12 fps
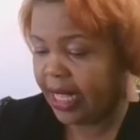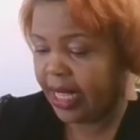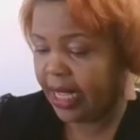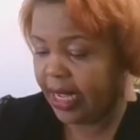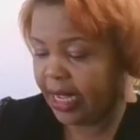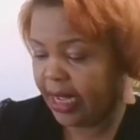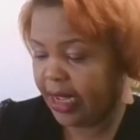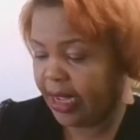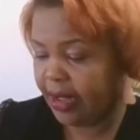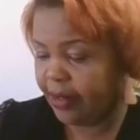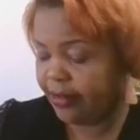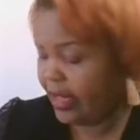
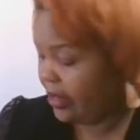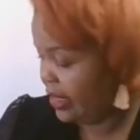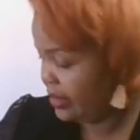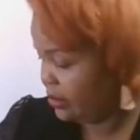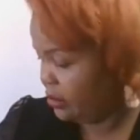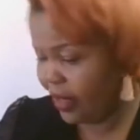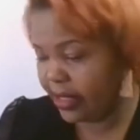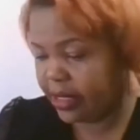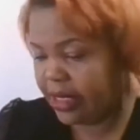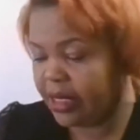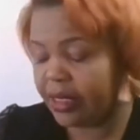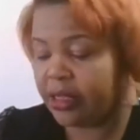Then there's
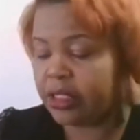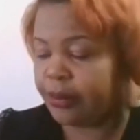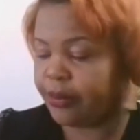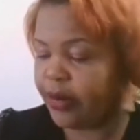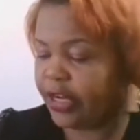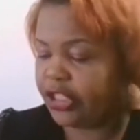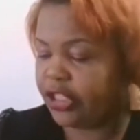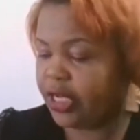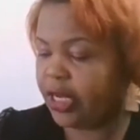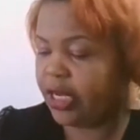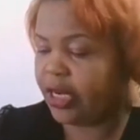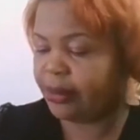clinical
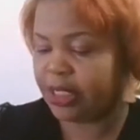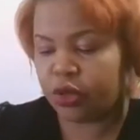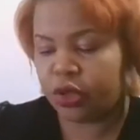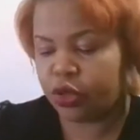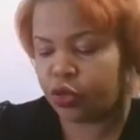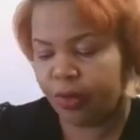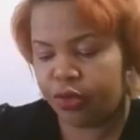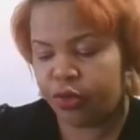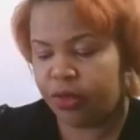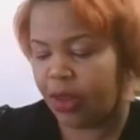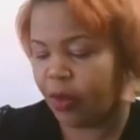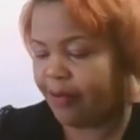depression. I'm just going to sweep
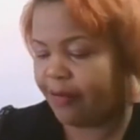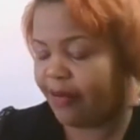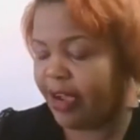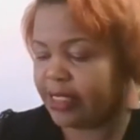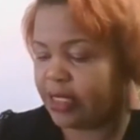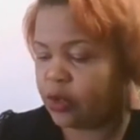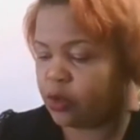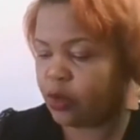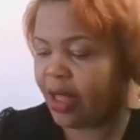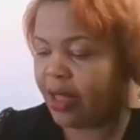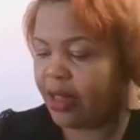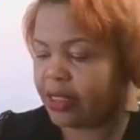through that one fast as
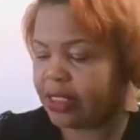well.